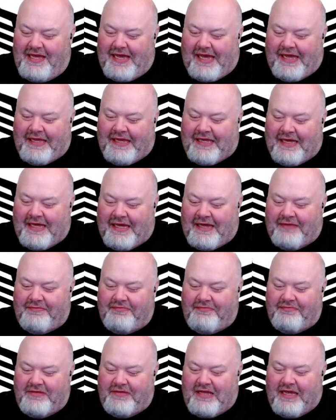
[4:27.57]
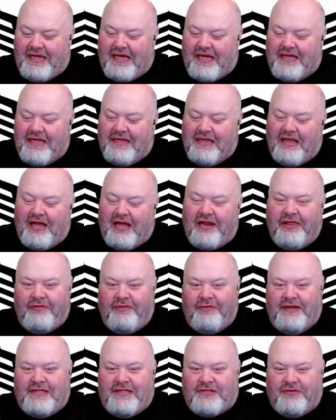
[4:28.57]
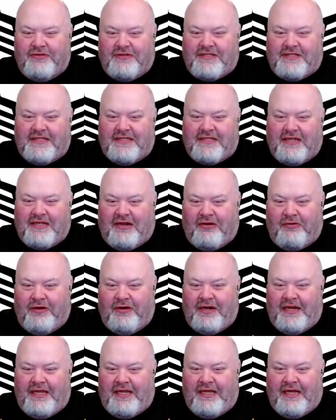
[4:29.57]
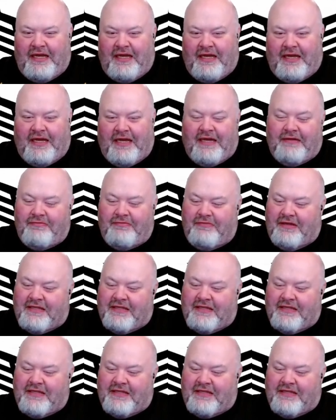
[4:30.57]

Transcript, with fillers: I got I got a lot of the resources already uh,